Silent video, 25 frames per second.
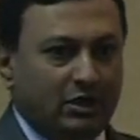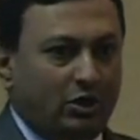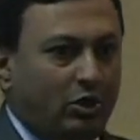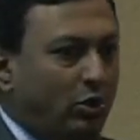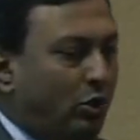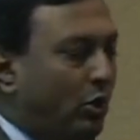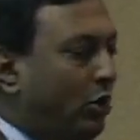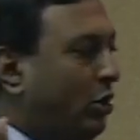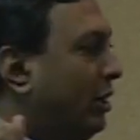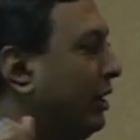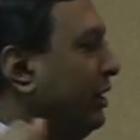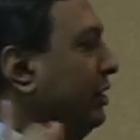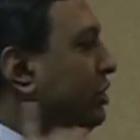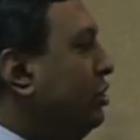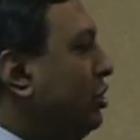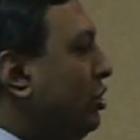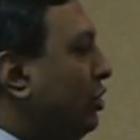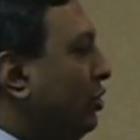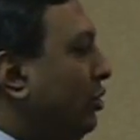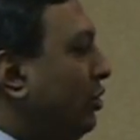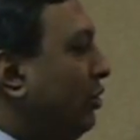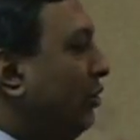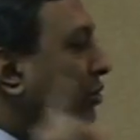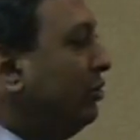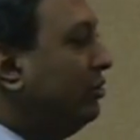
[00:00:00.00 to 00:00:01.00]
or
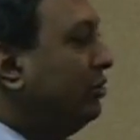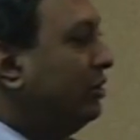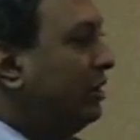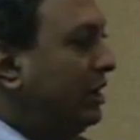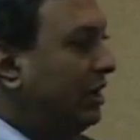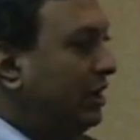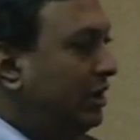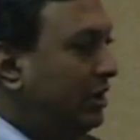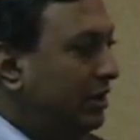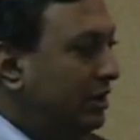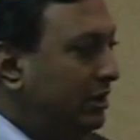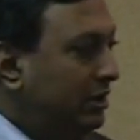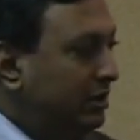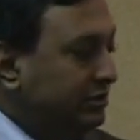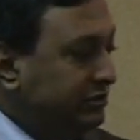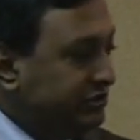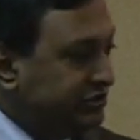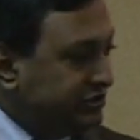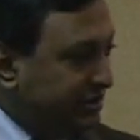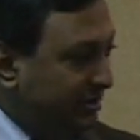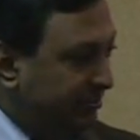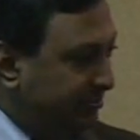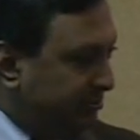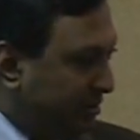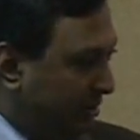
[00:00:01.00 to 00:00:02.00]
no
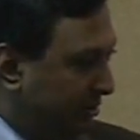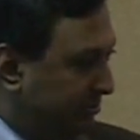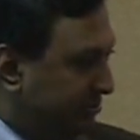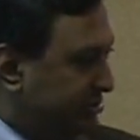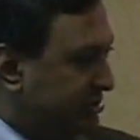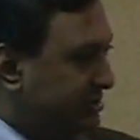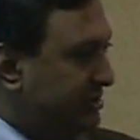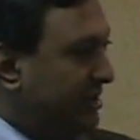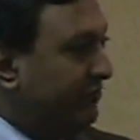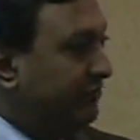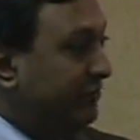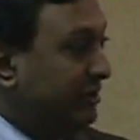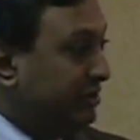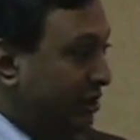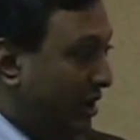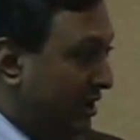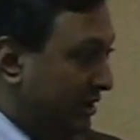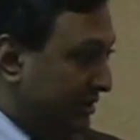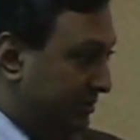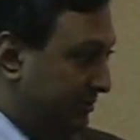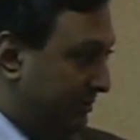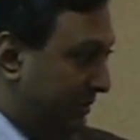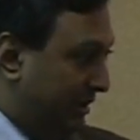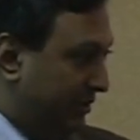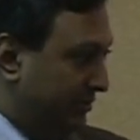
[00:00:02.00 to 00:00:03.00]
symptoms that we
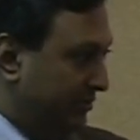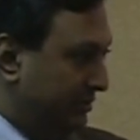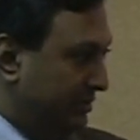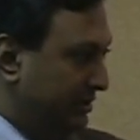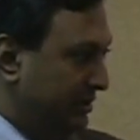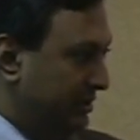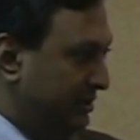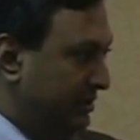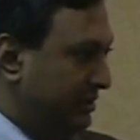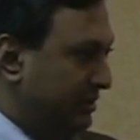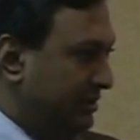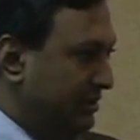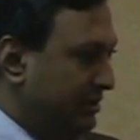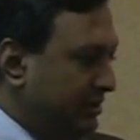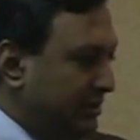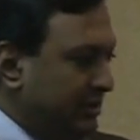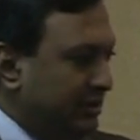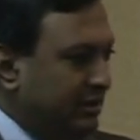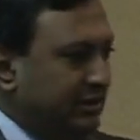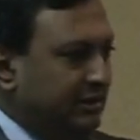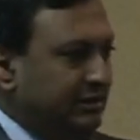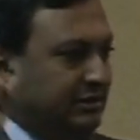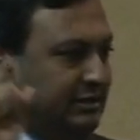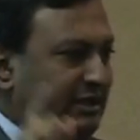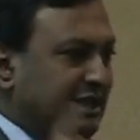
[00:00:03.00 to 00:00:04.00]
talked about.
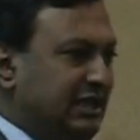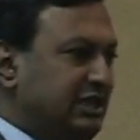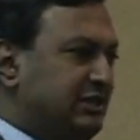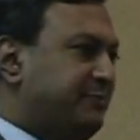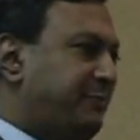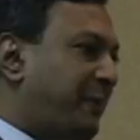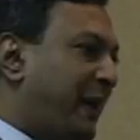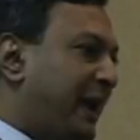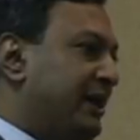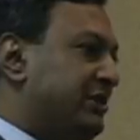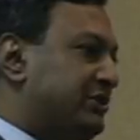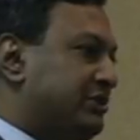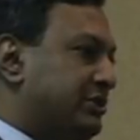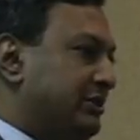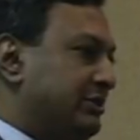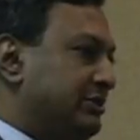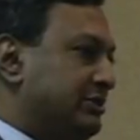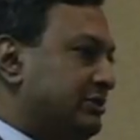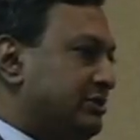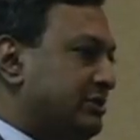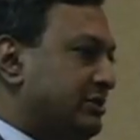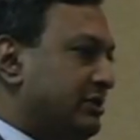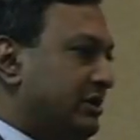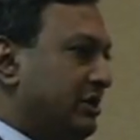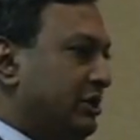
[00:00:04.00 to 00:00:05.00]
These
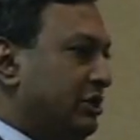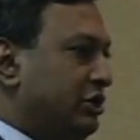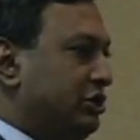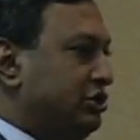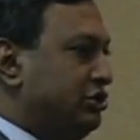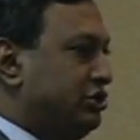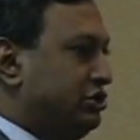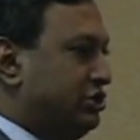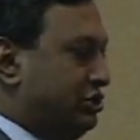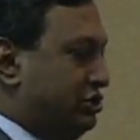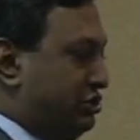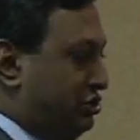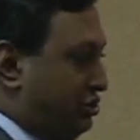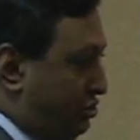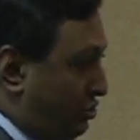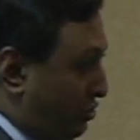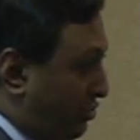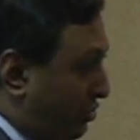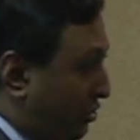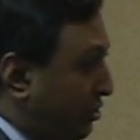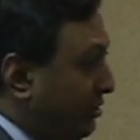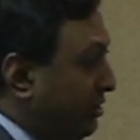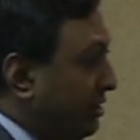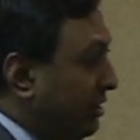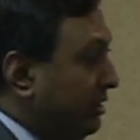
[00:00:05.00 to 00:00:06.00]
patients
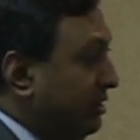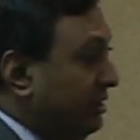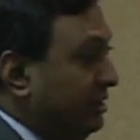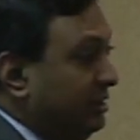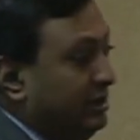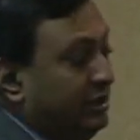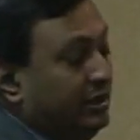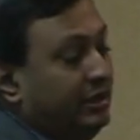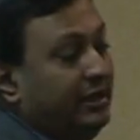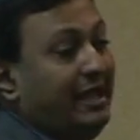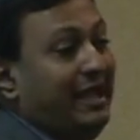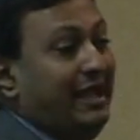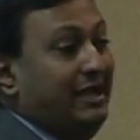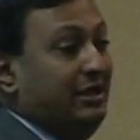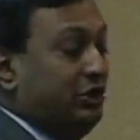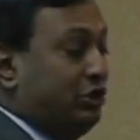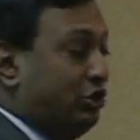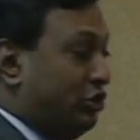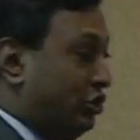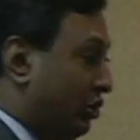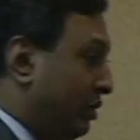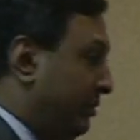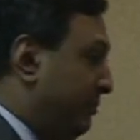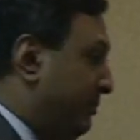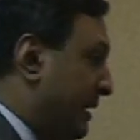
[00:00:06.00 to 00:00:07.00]
should and
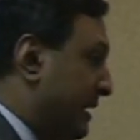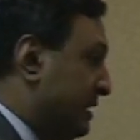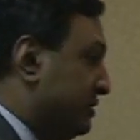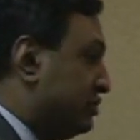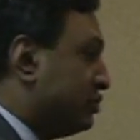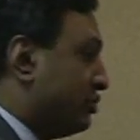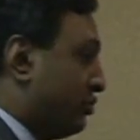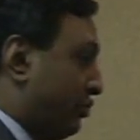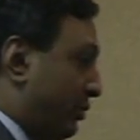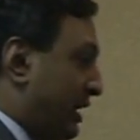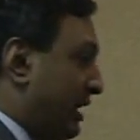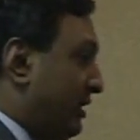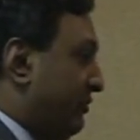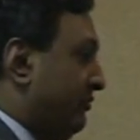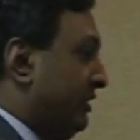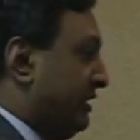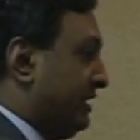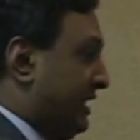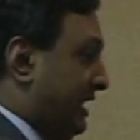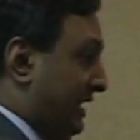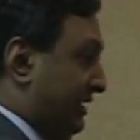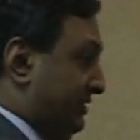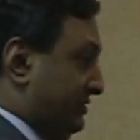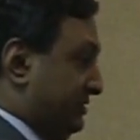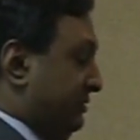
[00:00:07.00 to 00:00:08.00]
could be screened with
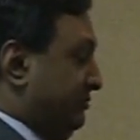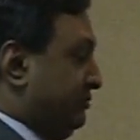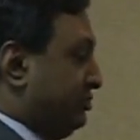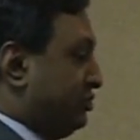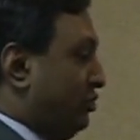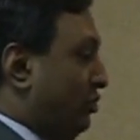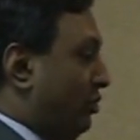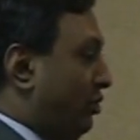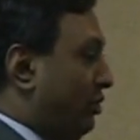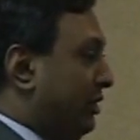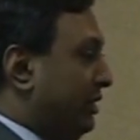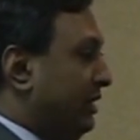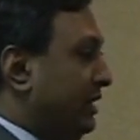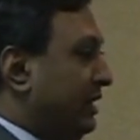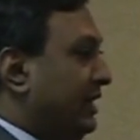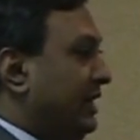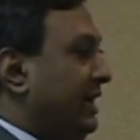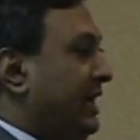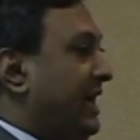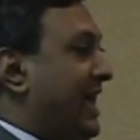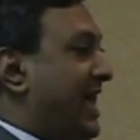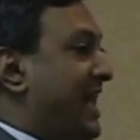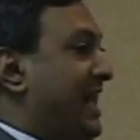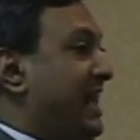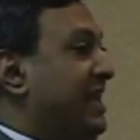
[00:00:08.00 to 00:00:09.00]
calcium score.
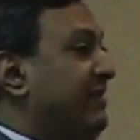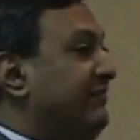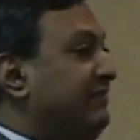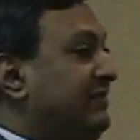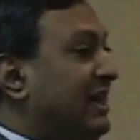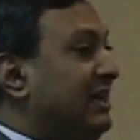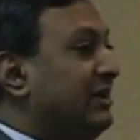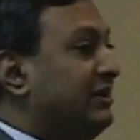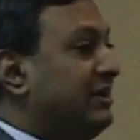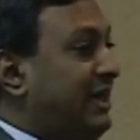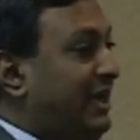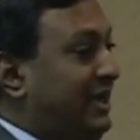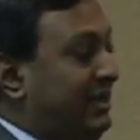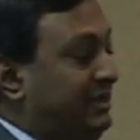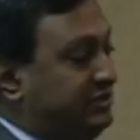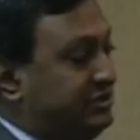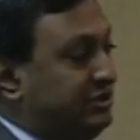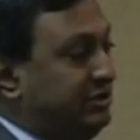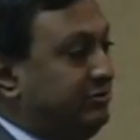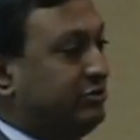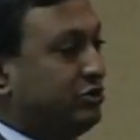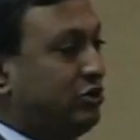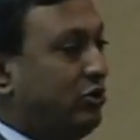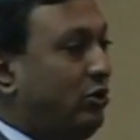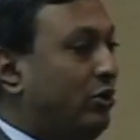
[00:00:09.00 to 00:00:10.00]
And if their
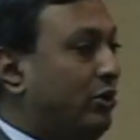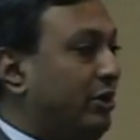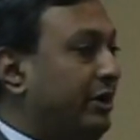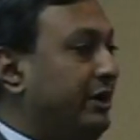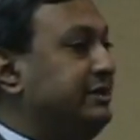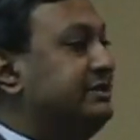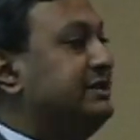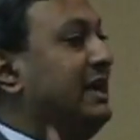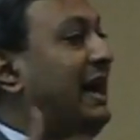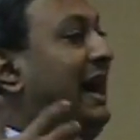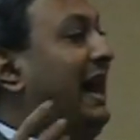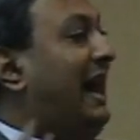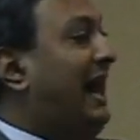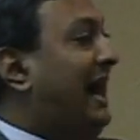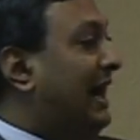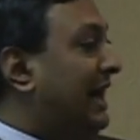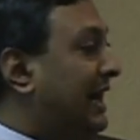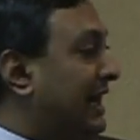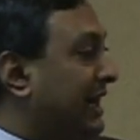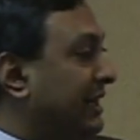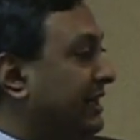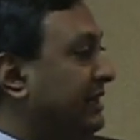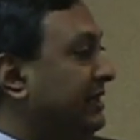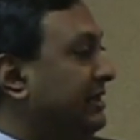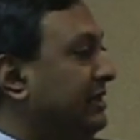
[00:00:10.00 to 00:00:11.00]
calcium score is
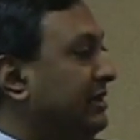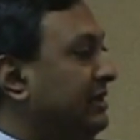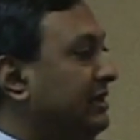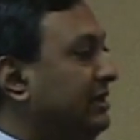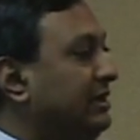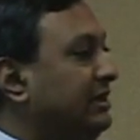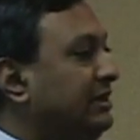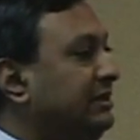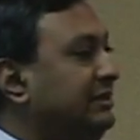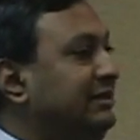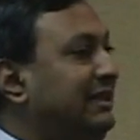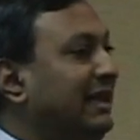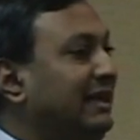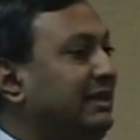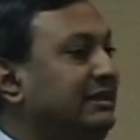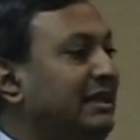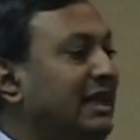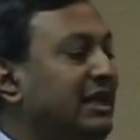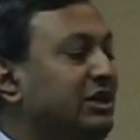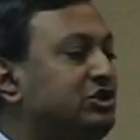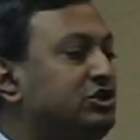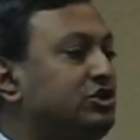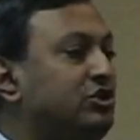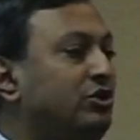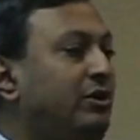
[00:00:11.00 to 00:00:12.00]
high, then they
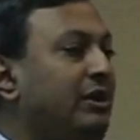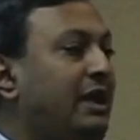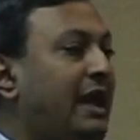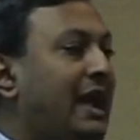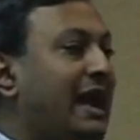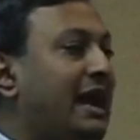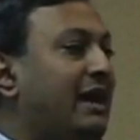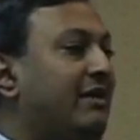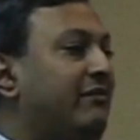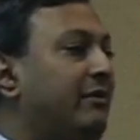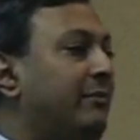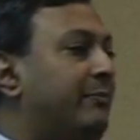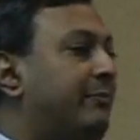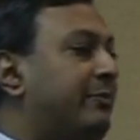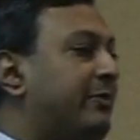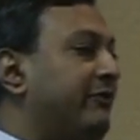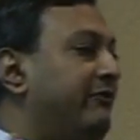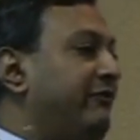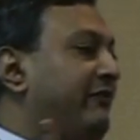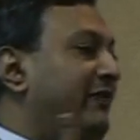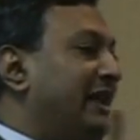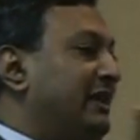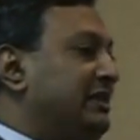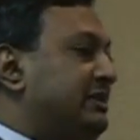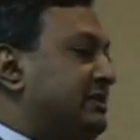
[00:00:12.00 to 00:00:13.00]
should have a
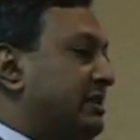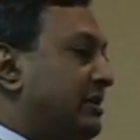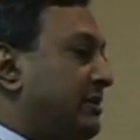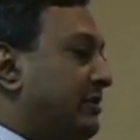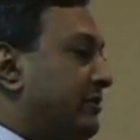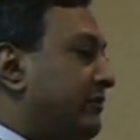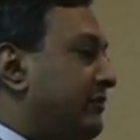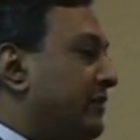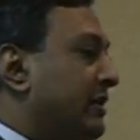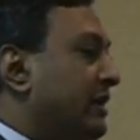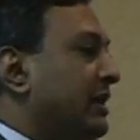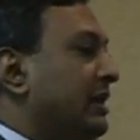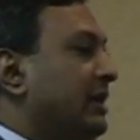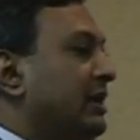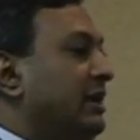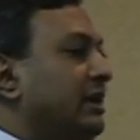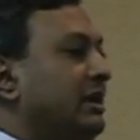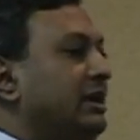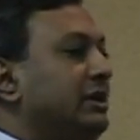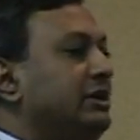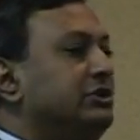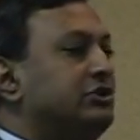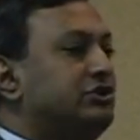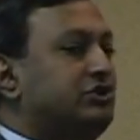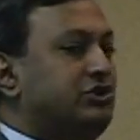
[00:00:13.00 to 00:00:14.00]
preventive
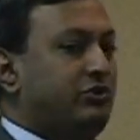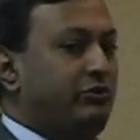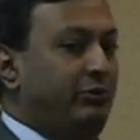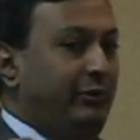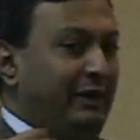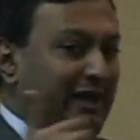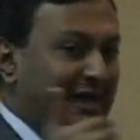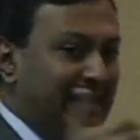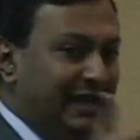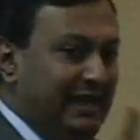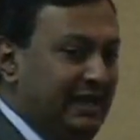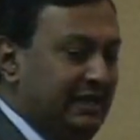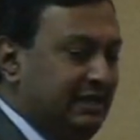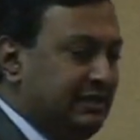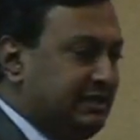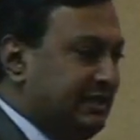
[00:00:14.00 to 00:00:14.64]
screening